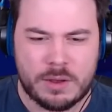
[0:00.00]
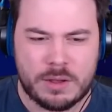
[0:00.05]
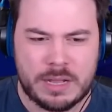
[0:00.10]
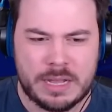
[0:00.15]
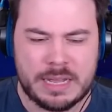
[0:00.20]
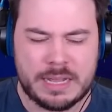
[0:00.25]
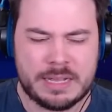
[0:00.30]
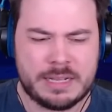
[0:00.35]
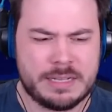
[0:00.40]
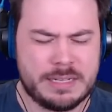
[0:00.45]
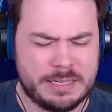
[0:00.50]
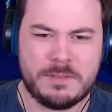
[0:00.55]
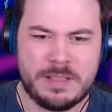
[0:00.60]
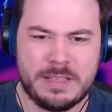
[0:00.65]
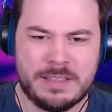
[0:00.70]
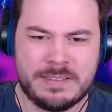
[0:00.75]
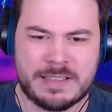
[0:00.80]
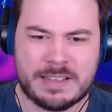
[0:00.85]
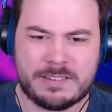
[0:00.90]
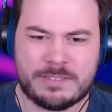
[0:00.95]
uh,
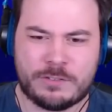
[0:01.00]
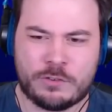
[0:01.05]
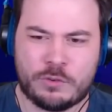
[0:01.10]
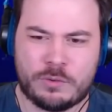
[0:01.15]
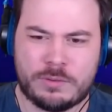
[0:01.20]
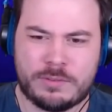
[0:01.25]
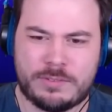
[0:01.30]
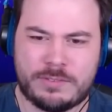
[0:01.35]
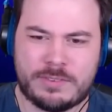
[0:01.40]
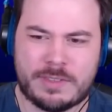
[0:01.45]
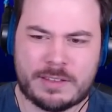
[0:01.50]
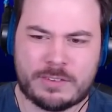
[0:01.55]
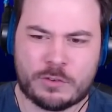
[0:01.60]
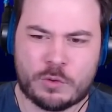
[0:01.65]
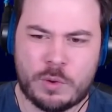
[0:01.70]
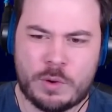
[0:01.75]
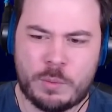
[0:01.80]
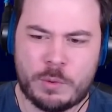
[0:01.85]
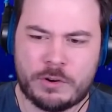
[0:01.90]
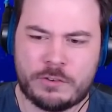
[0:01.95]
is that, is that
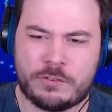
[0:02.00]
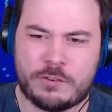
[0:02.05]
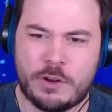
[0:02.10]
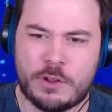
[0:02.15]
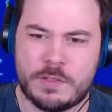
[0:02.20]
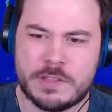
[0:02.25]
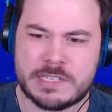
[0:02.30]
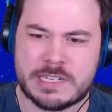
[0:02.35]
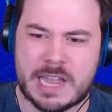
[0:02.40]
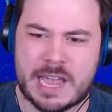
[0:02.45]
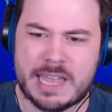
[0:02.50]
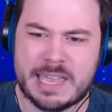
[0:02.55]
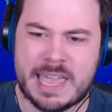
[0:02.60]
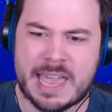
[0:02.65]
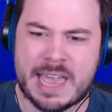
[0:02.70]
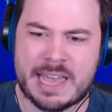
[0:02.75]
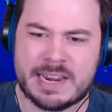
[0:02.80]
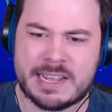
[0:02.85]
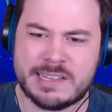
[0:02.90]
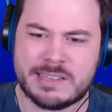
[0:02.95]
Squidward still in the sky?
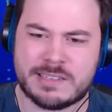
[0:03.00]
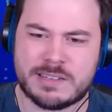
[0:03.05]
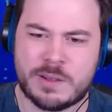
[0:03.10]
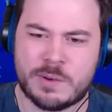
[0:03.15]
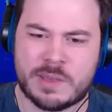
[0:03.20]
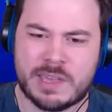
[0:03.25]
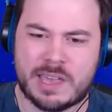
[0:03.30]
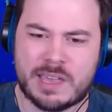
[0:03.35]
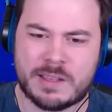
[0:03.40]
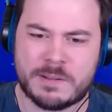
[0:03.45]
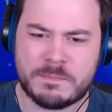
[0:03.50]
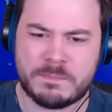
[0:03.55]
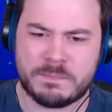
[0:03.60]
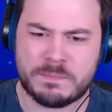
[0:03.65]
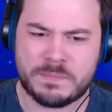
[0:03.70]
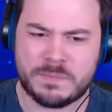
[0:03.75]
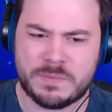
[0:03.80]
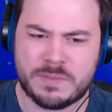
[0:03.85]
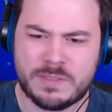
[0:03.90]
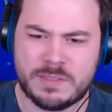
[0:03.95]
Yeah, it is, okay.
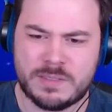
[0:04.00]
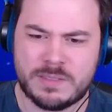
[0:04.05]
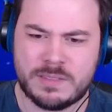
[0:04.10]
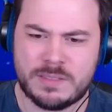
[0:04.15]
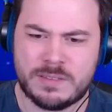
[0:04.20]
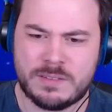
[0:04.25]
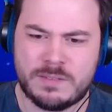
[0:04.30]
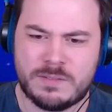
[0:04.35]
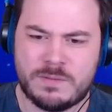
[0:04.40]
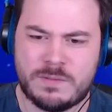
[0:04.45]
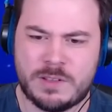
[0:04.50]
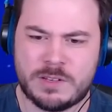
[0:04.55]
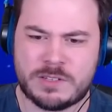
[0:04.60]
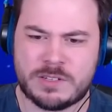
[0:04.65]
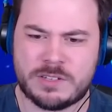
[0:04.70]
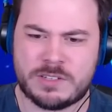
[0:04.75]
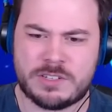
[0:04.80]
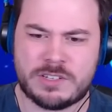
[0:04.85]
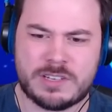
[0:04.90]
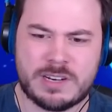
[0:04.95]
It's
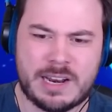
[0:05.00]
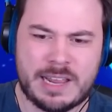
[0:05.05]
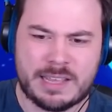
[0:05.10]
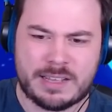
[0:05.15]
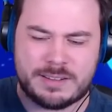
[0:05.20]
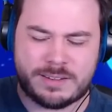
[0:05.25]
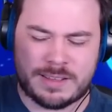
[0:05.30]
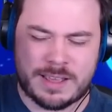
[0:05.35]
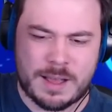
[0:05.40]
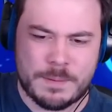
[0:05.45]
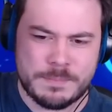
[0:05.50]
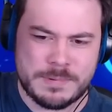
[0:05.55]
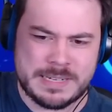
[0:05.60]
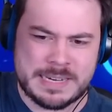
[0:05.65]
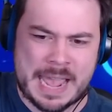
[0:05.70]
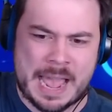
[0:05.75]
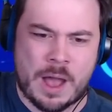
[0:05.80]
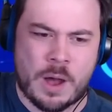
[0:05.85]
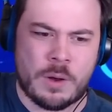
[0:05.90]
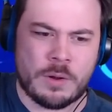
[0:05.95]
just gonna like come
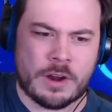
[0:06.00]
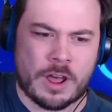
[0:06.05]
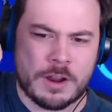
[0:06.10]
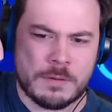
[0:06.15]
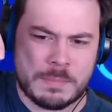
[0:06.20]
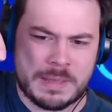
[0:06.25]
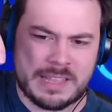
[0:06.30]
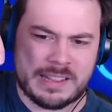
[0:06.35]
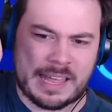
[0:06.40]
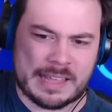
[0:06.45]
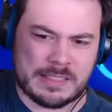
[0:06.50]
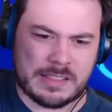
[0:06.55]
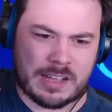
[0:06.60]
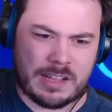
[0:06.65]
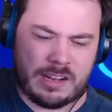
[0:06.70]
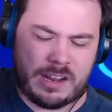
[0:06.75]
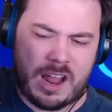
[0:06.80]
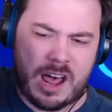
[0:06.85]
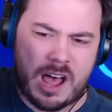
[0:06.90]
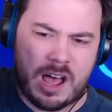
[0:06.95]
down on me like the
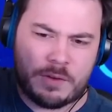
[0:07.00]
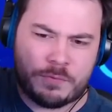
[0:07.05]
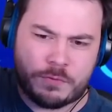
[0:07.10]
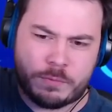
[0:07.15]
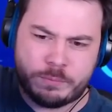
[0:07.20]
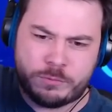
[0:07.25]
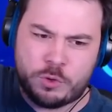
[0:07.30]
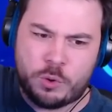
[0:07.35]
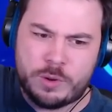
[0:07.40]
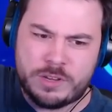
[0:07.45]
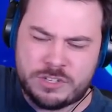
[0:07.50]
claw from Toy